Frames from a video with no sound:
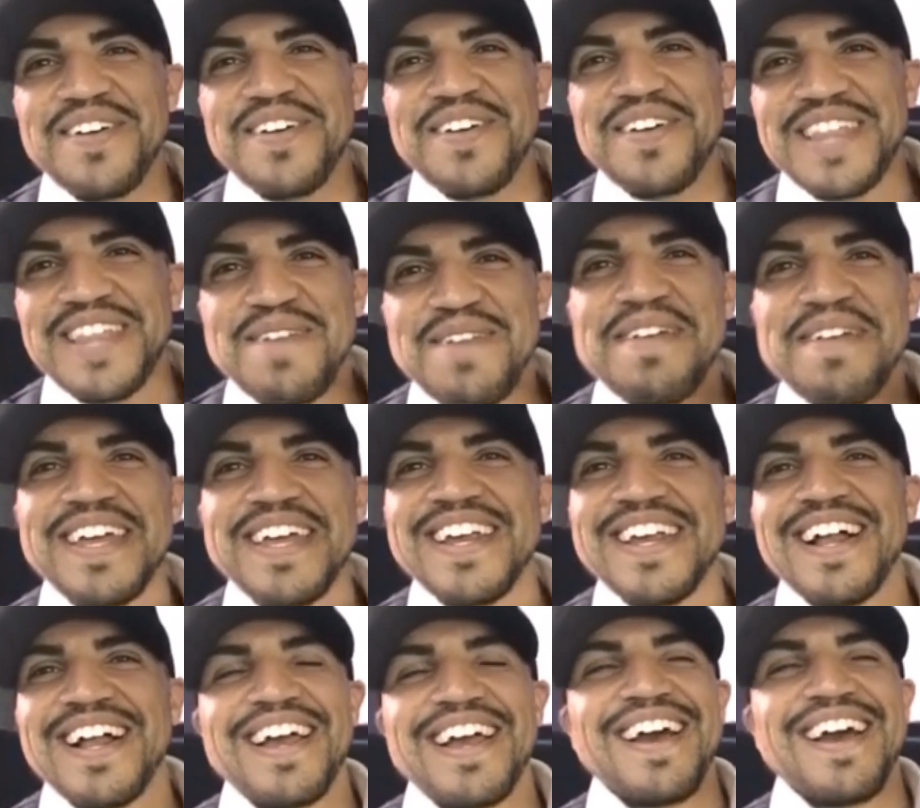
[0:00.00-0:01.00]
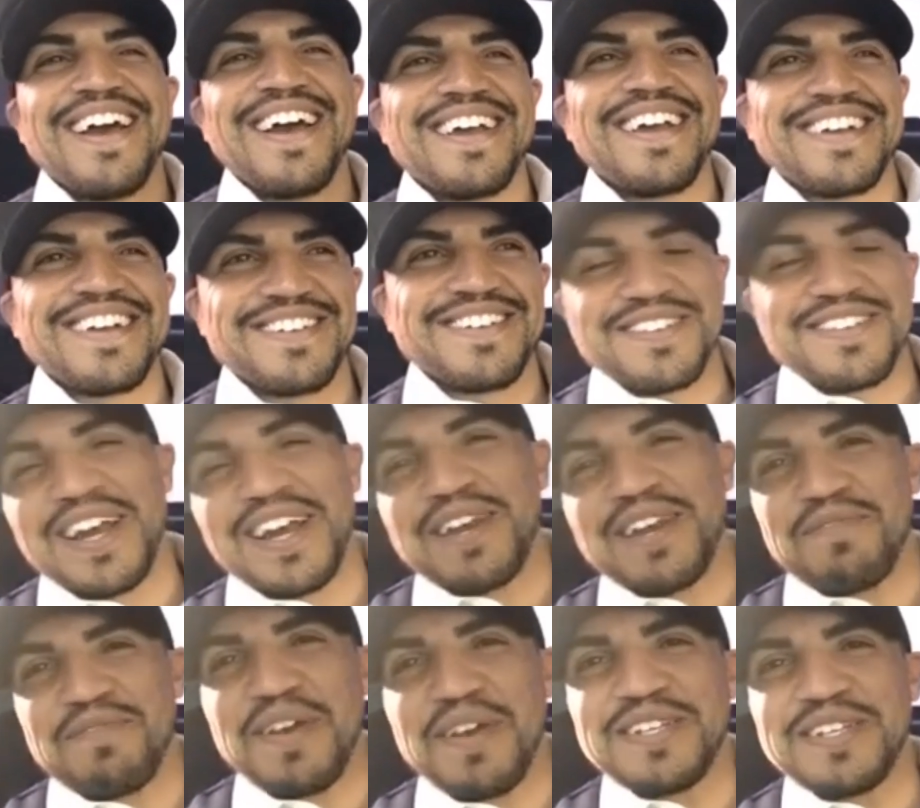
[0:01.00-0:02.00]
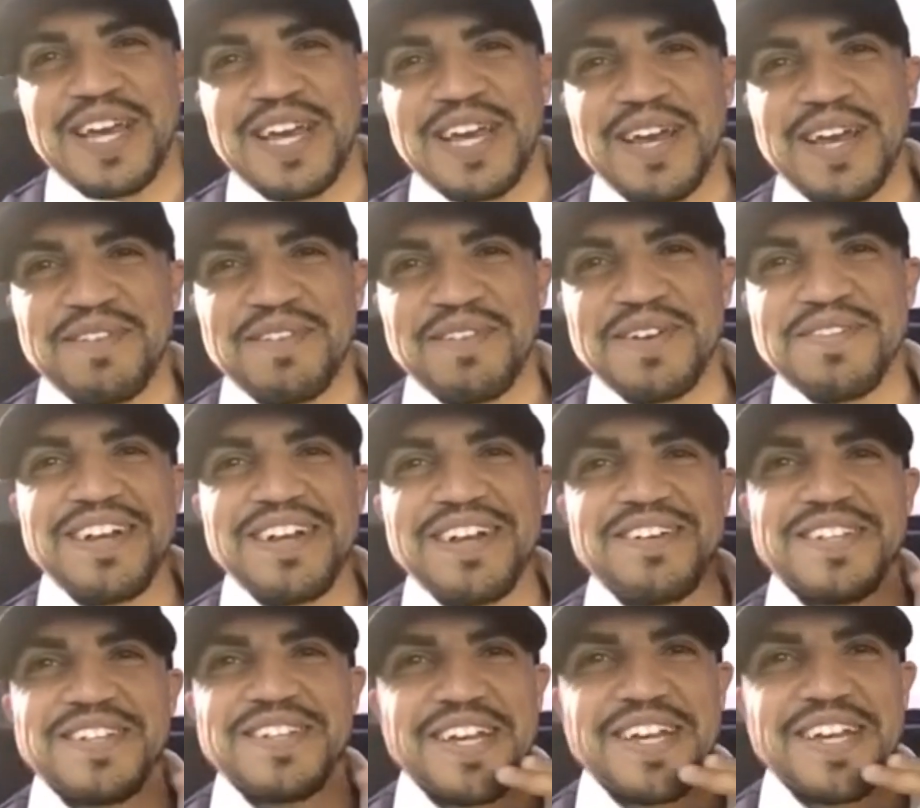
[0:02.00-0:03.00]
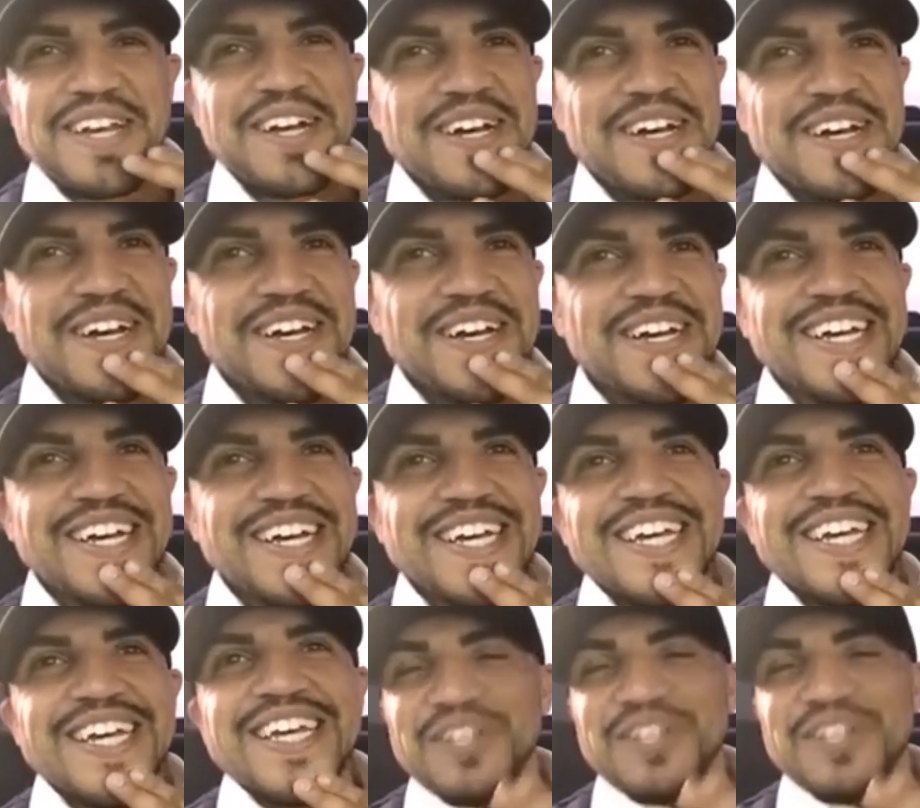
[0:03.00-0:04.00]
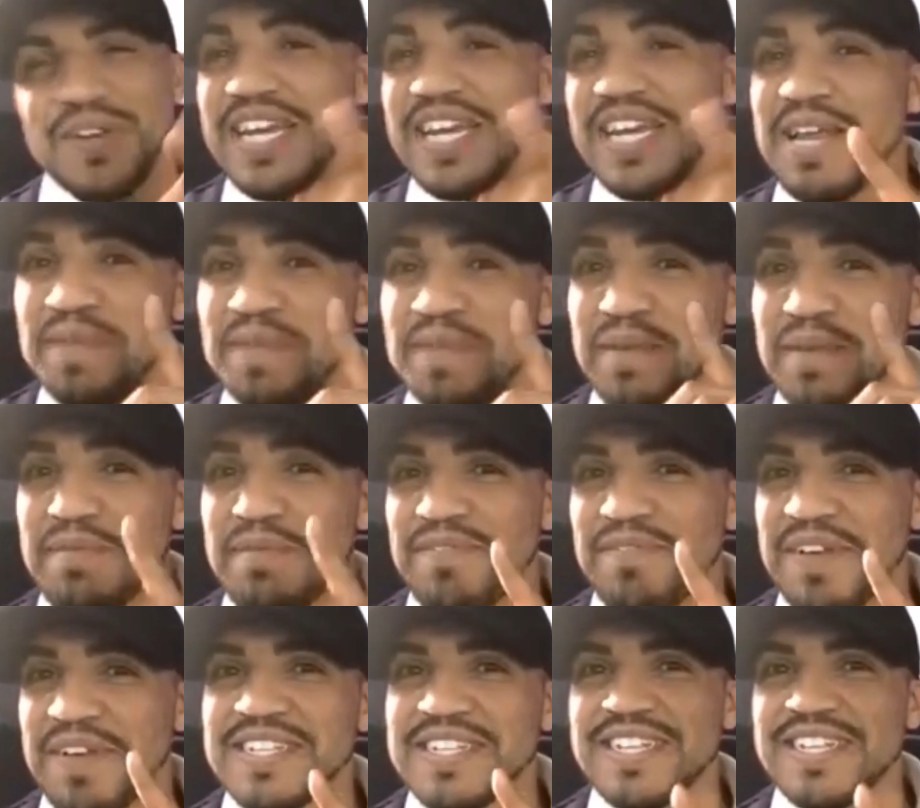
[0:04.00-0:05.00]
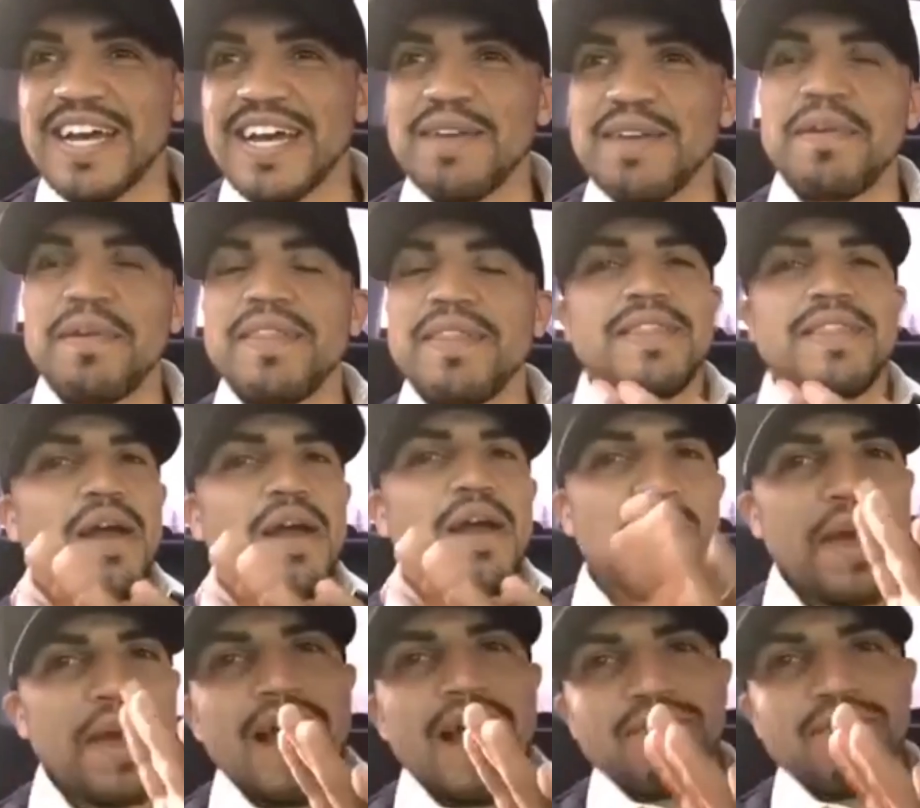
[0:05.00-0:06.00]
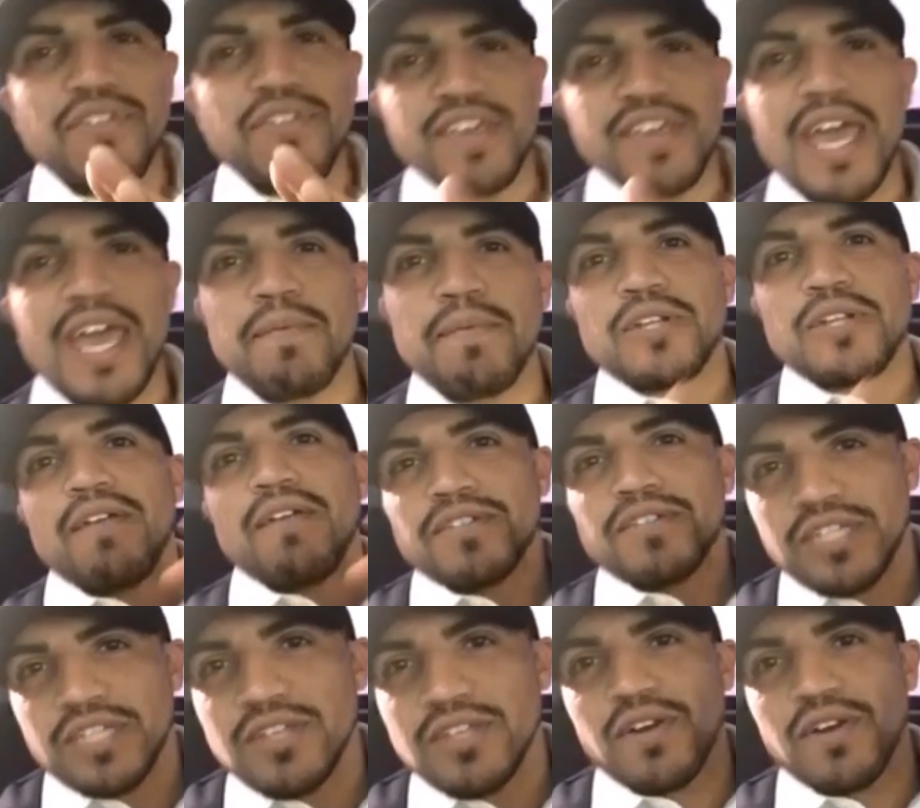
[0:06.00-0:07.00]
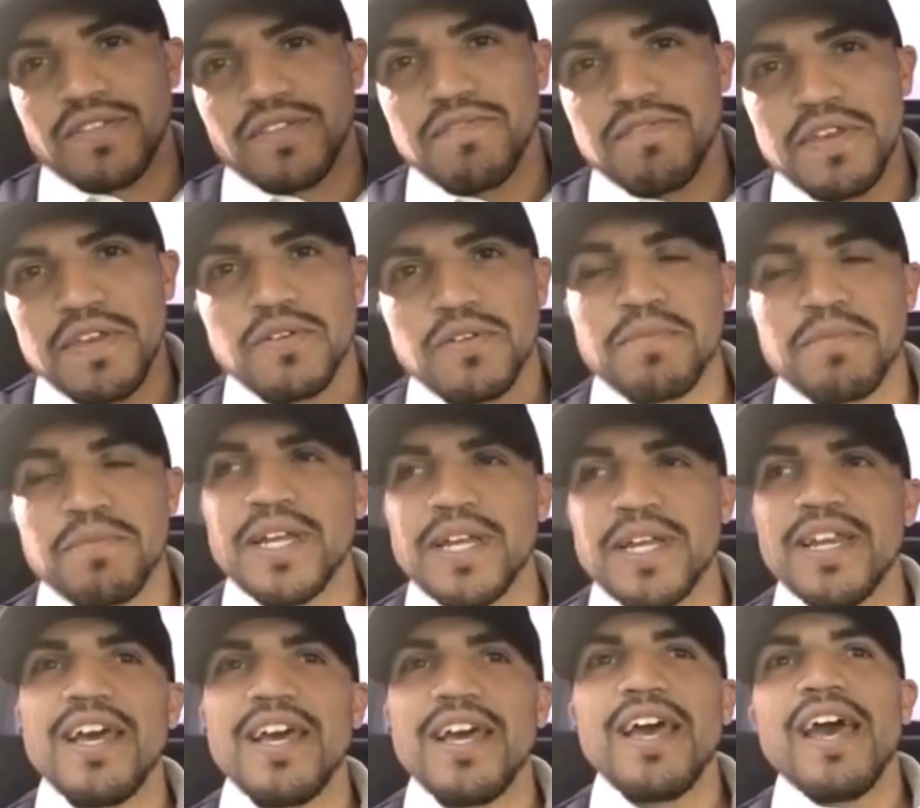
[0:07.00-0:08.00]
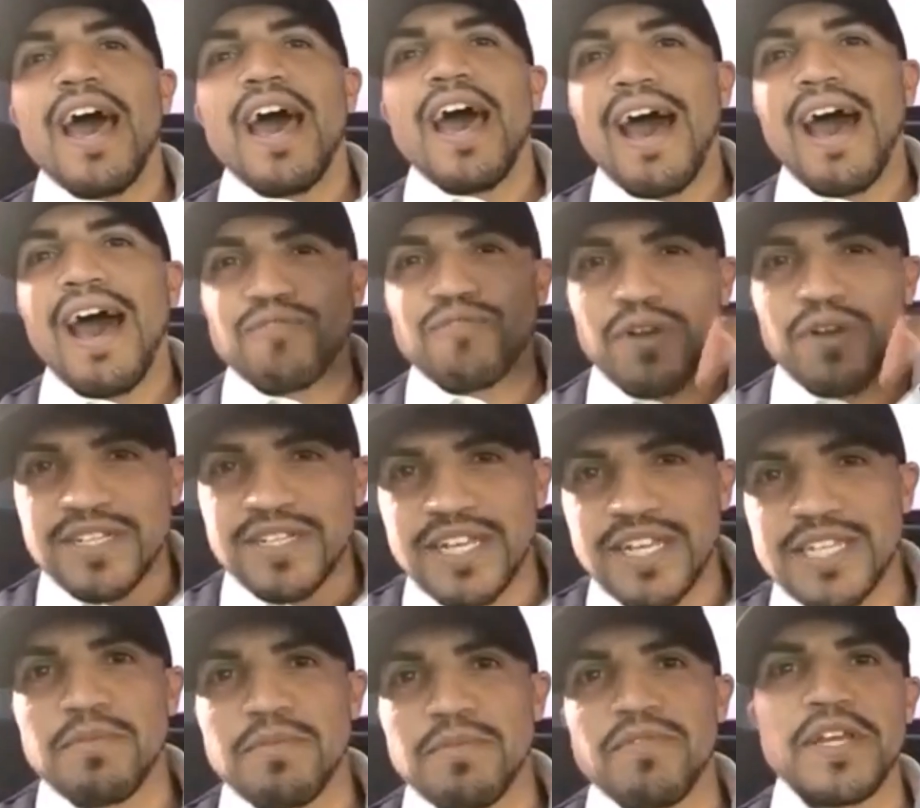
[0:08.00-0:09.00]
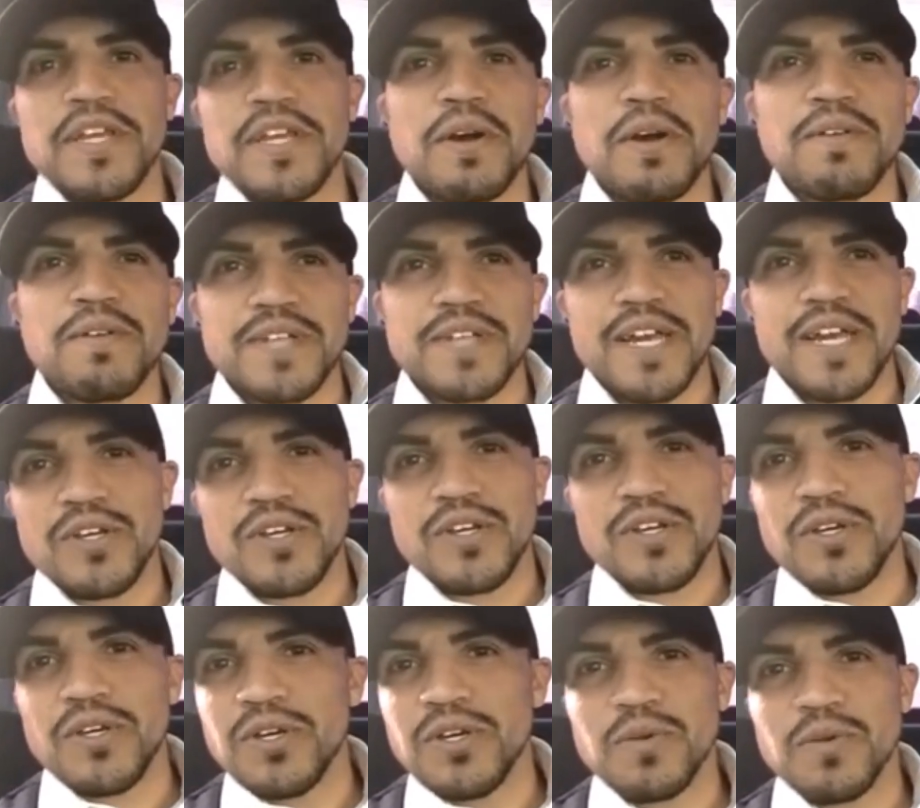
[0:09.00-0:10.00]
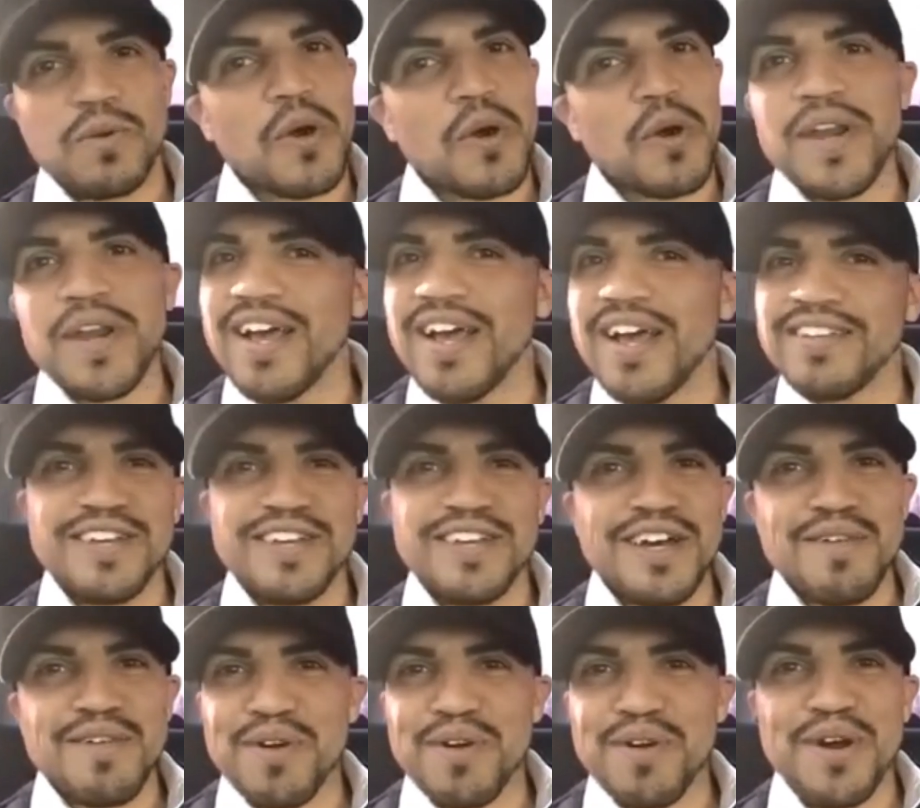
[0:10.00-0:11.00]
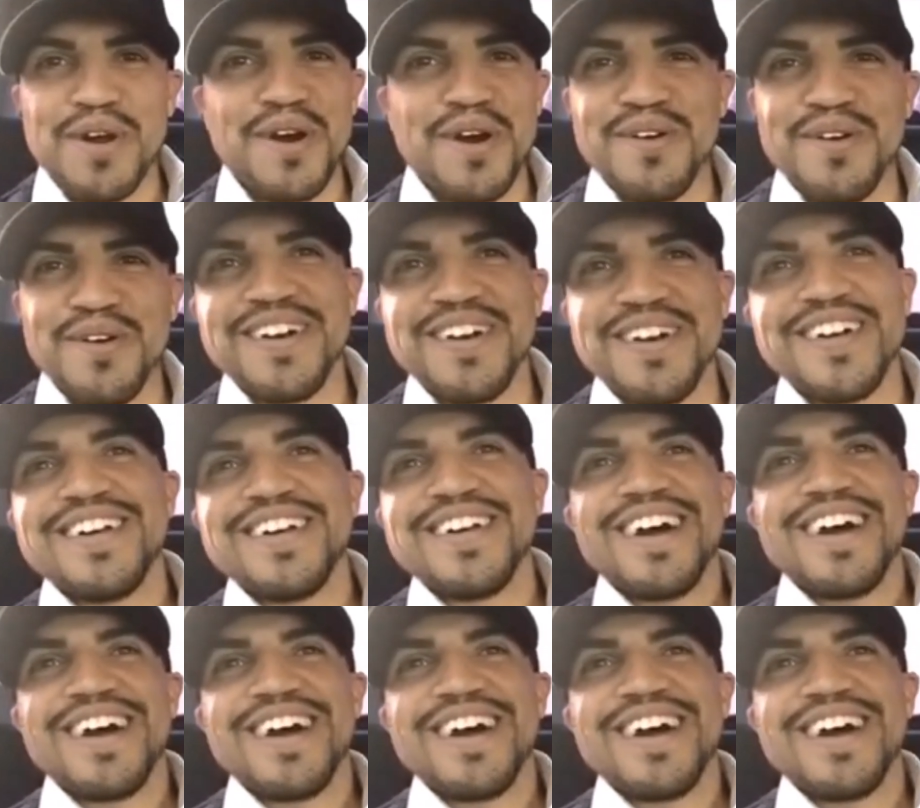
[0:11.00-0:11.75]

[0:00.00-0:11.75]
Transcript: right when they made it, I, I kind of FaceTimed them, and I was like, uh, so he didn't pick up my FaceTime. Not right after the game, because obviously they're on the field, but after I sent him a video, I was like, dude, we're going heads up, bro.